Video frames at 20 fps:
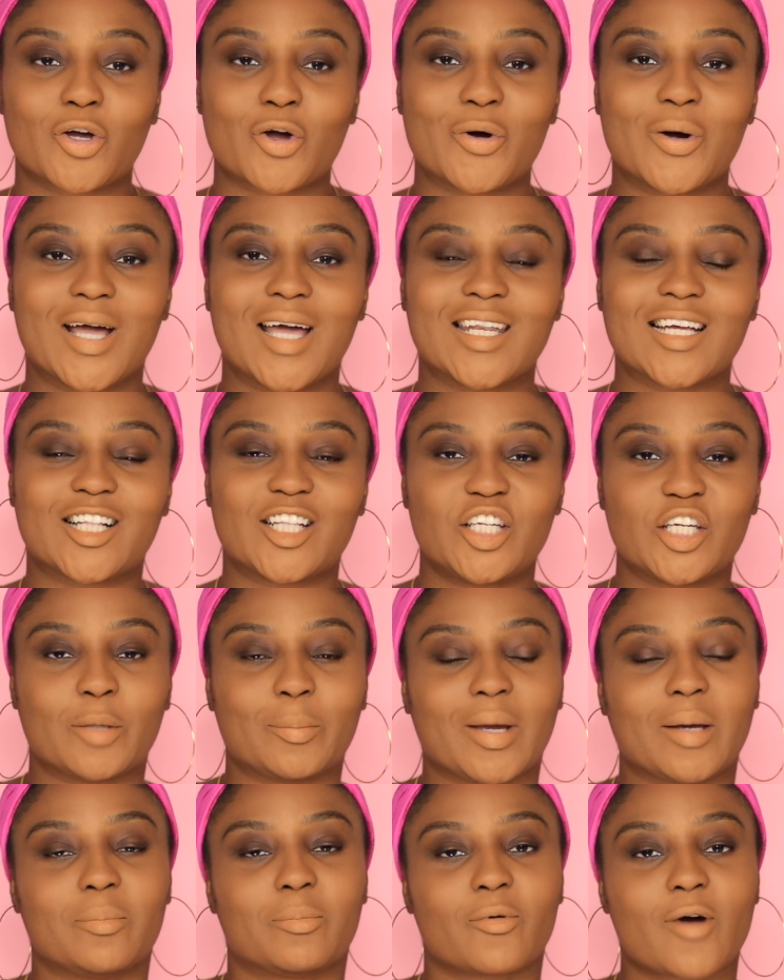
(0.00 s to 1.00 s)
go ahead and clean up
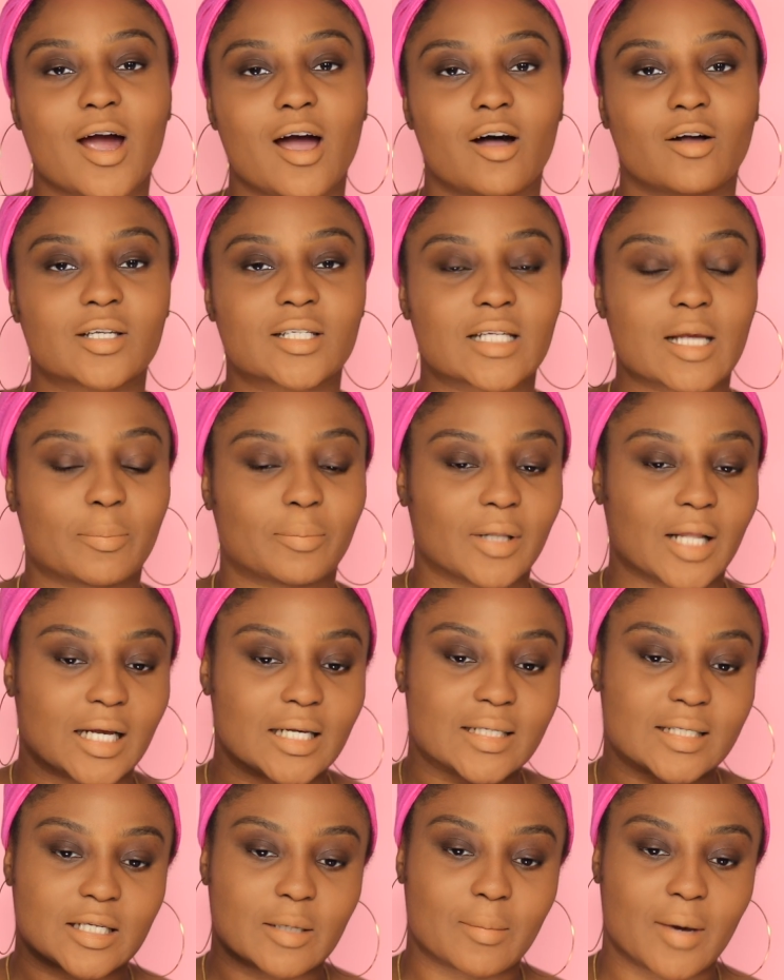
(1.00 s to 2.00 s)
my brows, apply
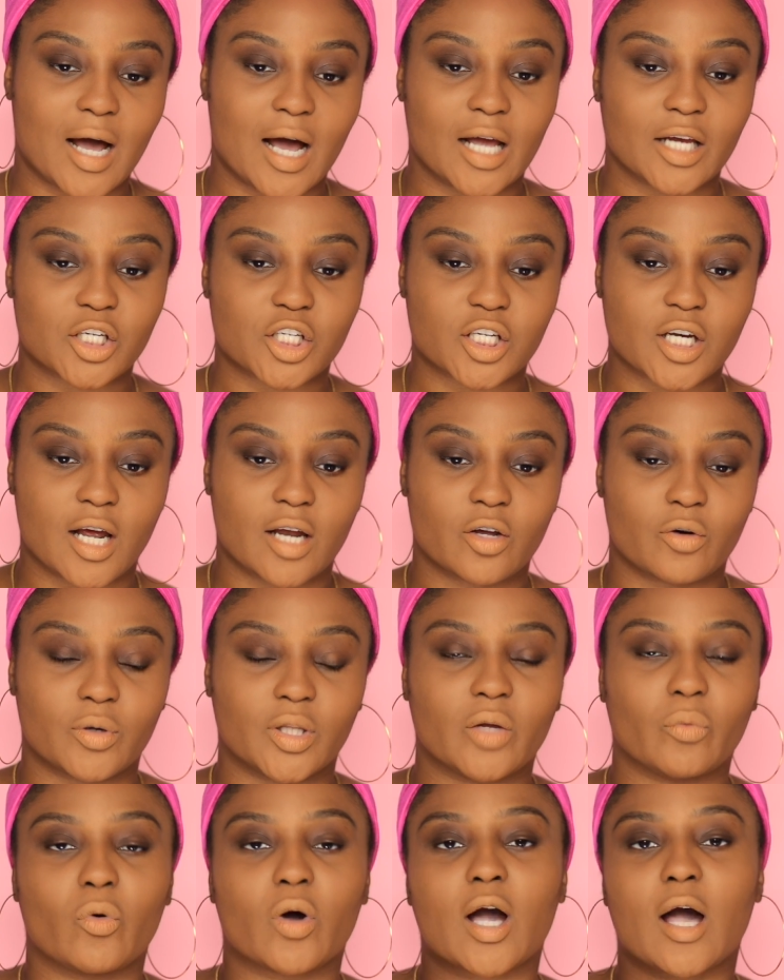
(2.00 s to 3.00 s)
some eyeshadow, and
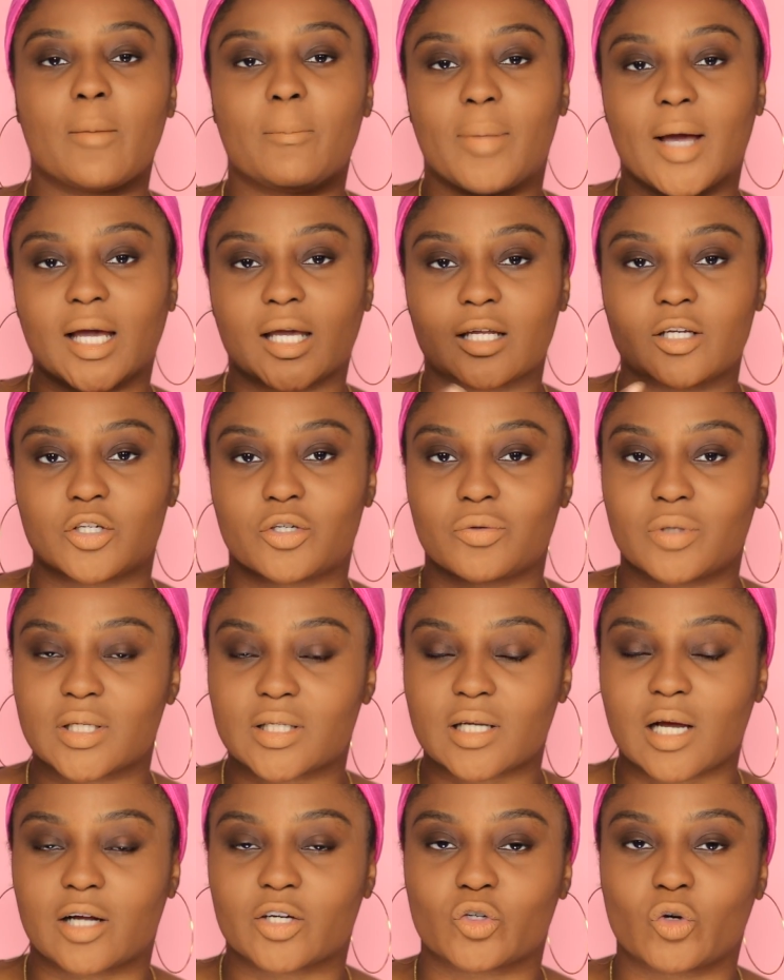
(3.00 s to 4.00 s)
then we'll come back and do this
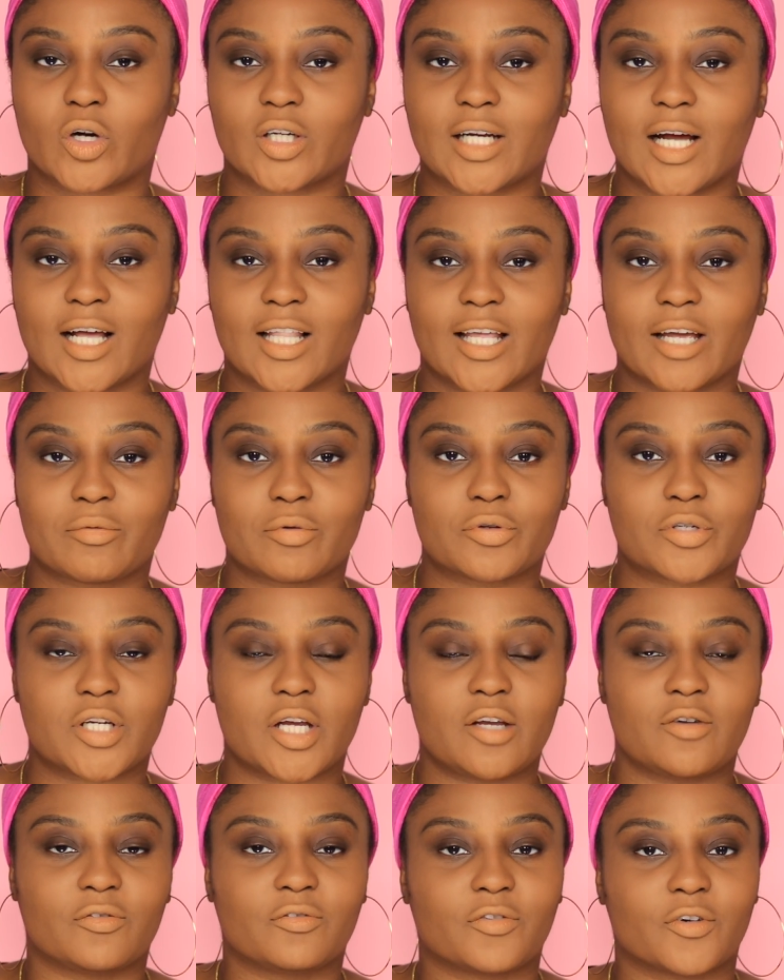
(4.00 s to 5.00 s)
contour and highlight
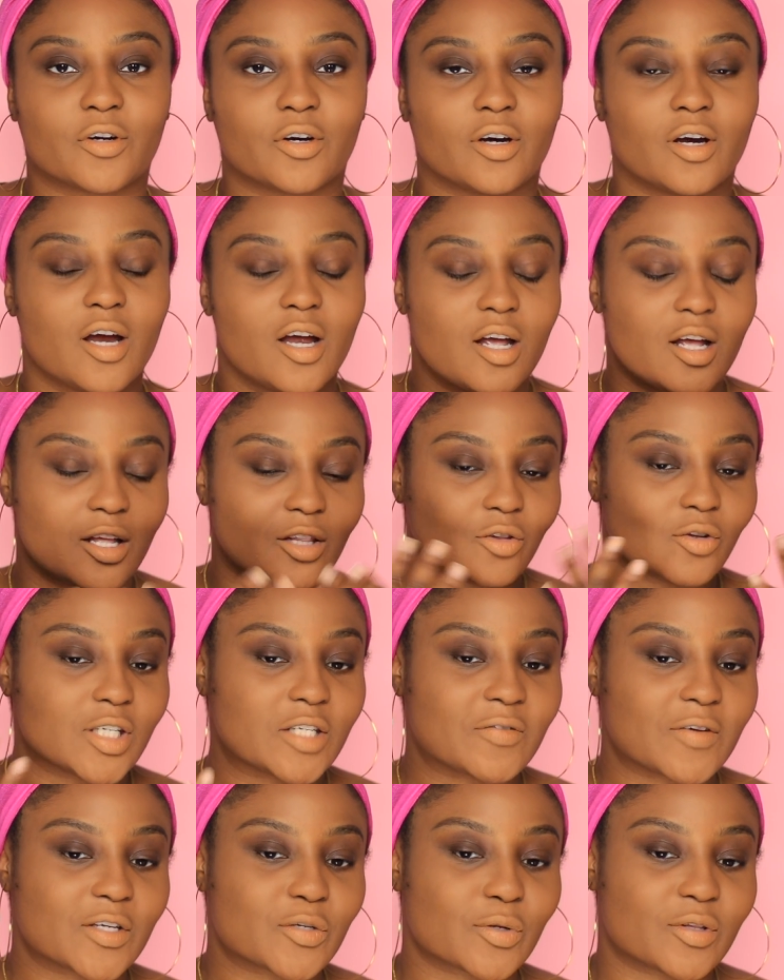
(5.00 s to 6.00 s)
routine for those
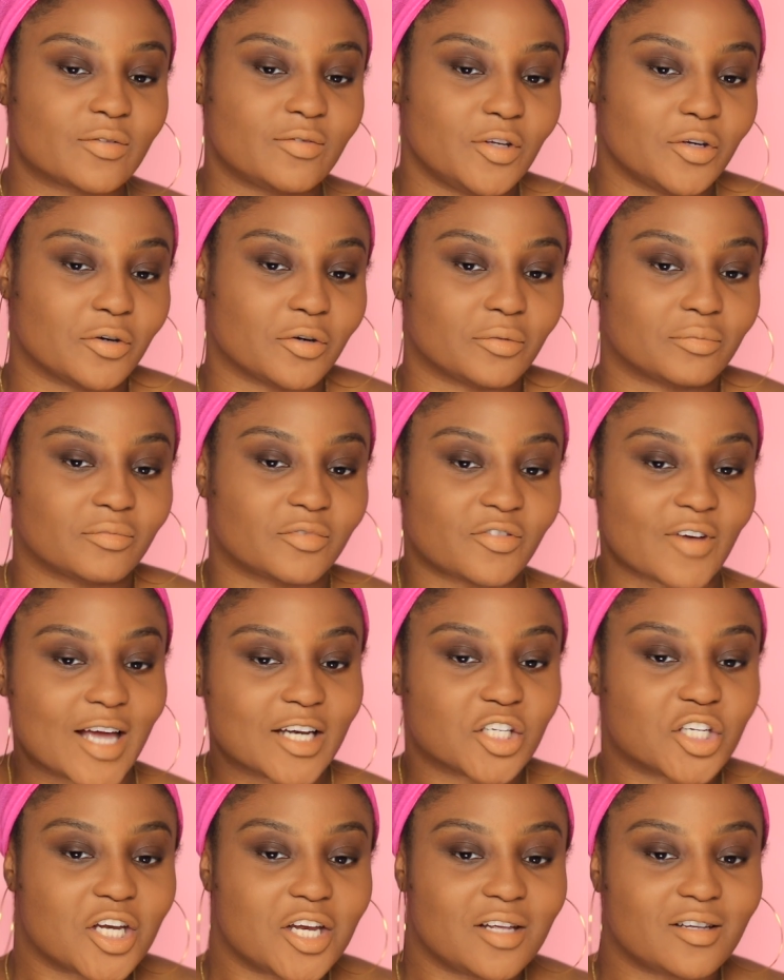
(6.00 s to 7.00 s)
of us with, you know, fat
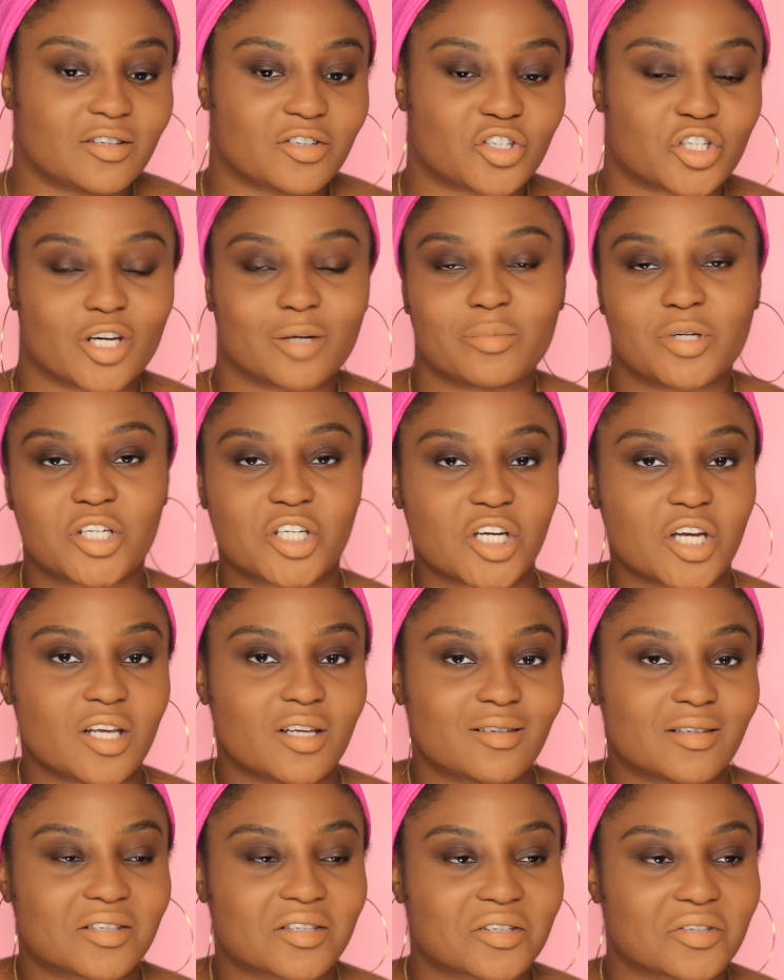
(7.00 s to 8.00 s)
cheeks, chubby
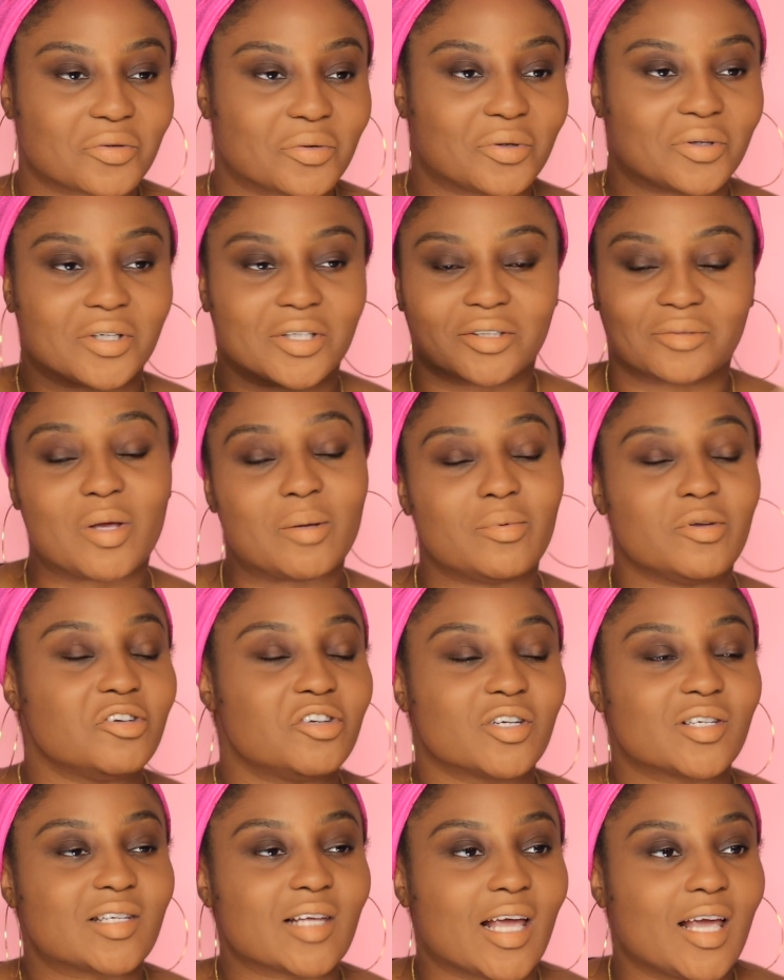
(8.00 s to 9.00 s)
cheeks, or maybe you
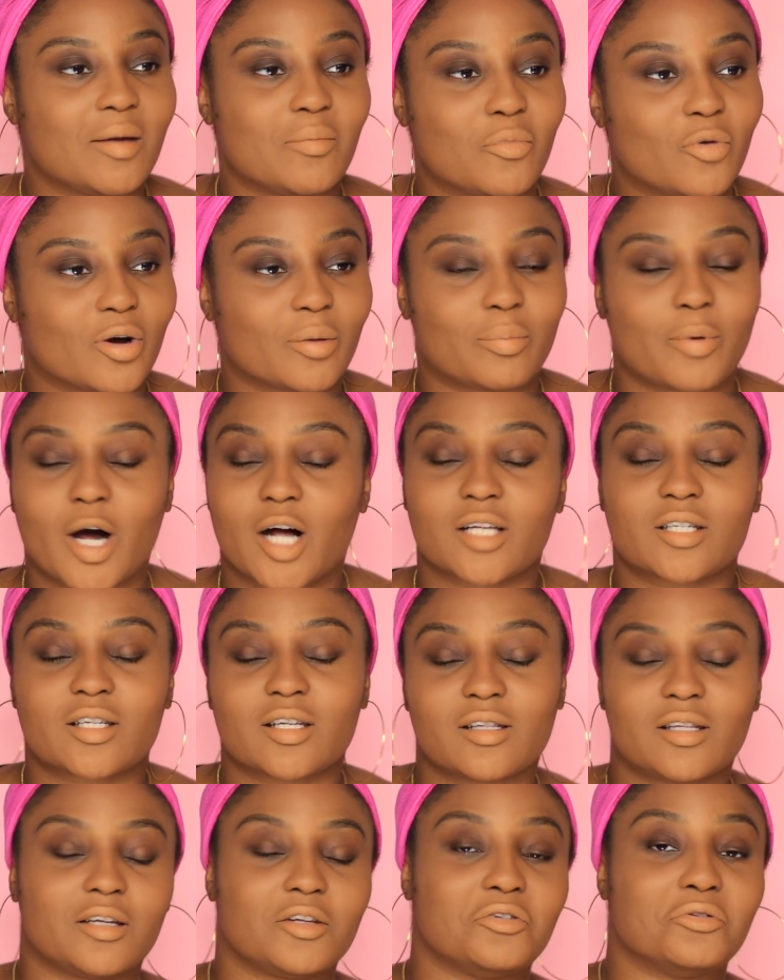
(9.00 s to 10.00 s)
just ate more
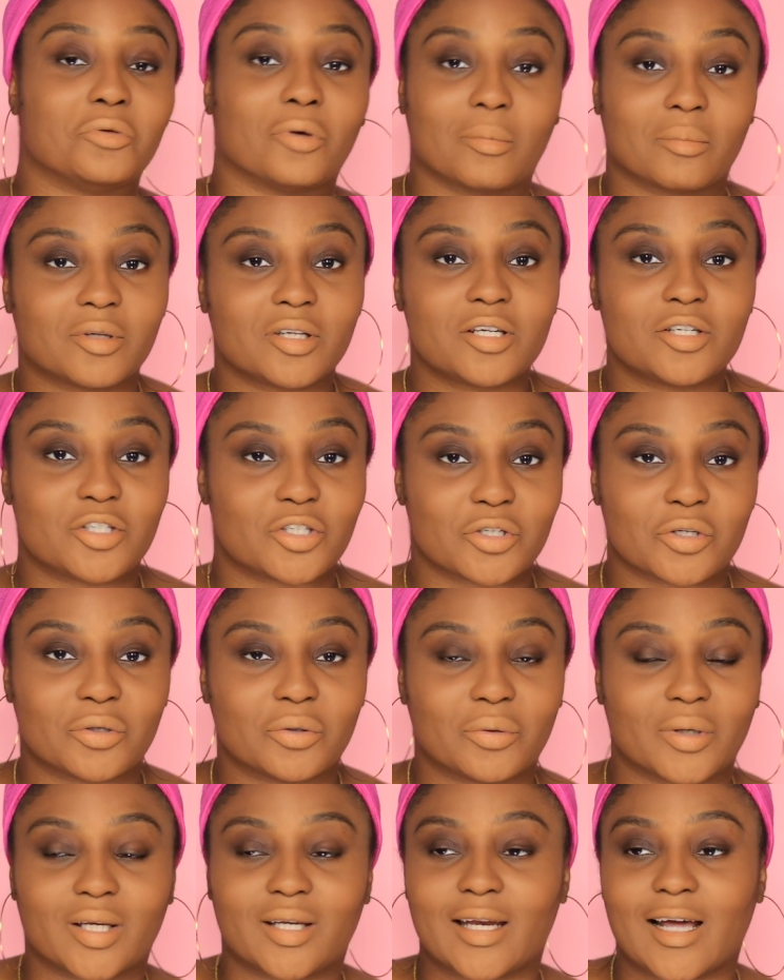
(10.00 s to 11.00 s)
pasta than you normally
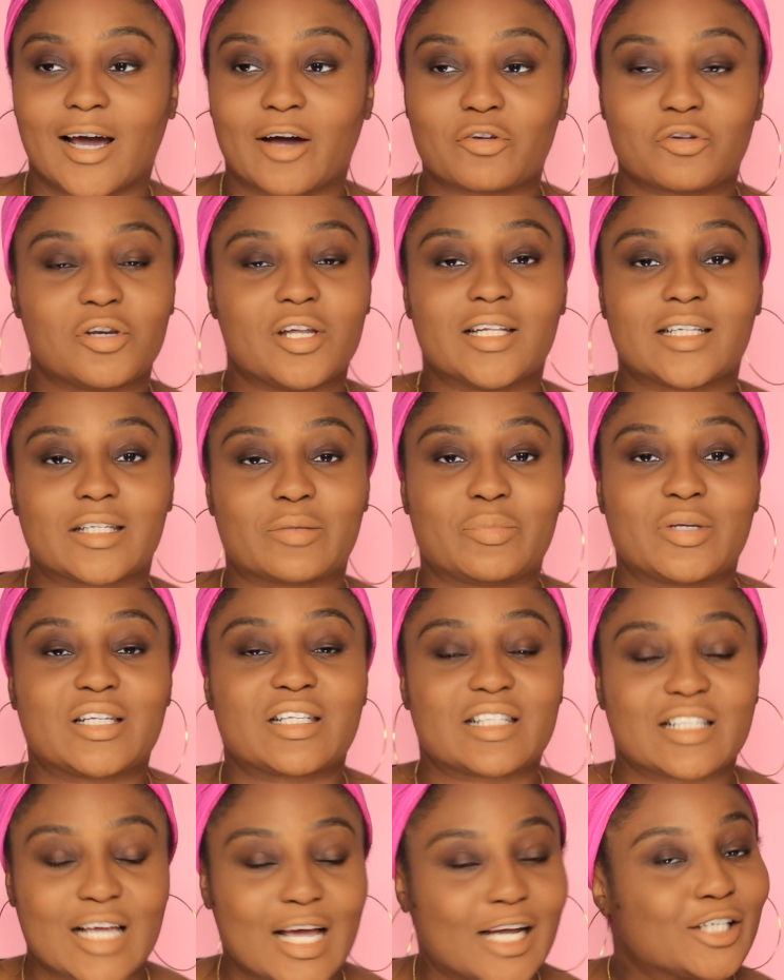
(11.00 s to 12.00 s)
do and now you need to be
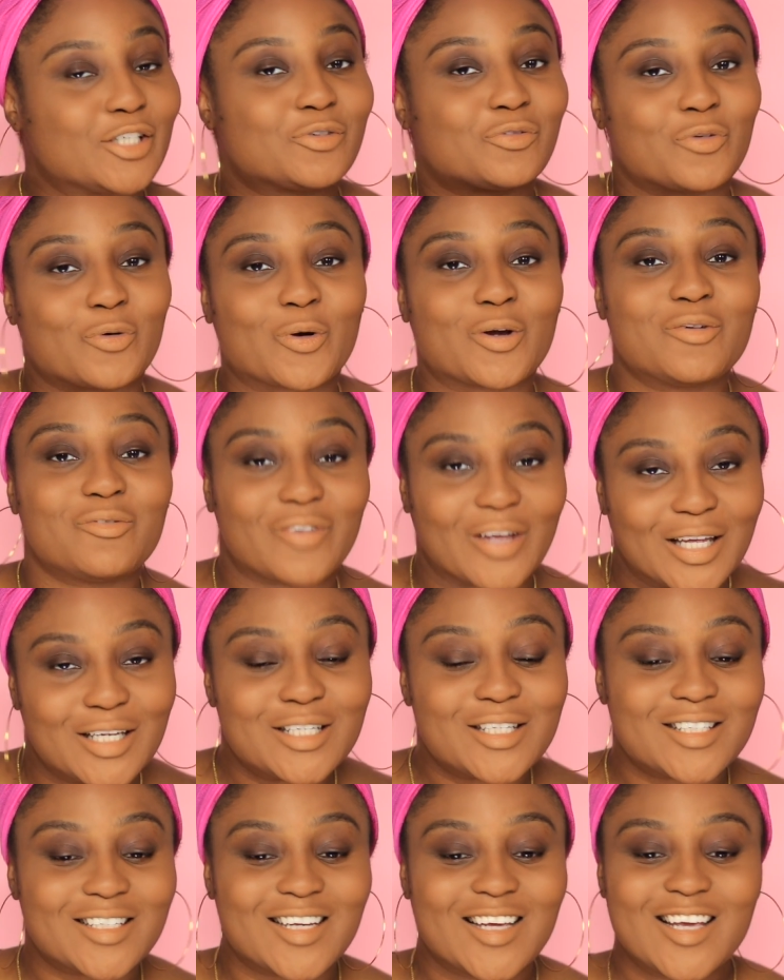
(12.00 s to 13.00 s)
snatched for an
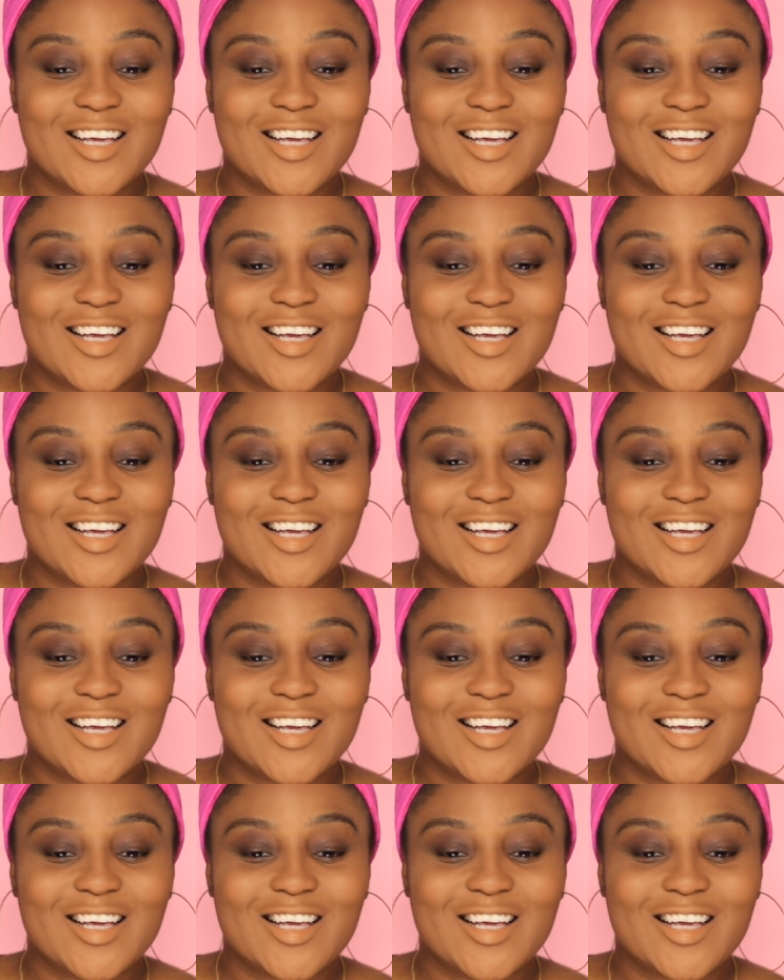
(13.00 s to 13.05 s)
event.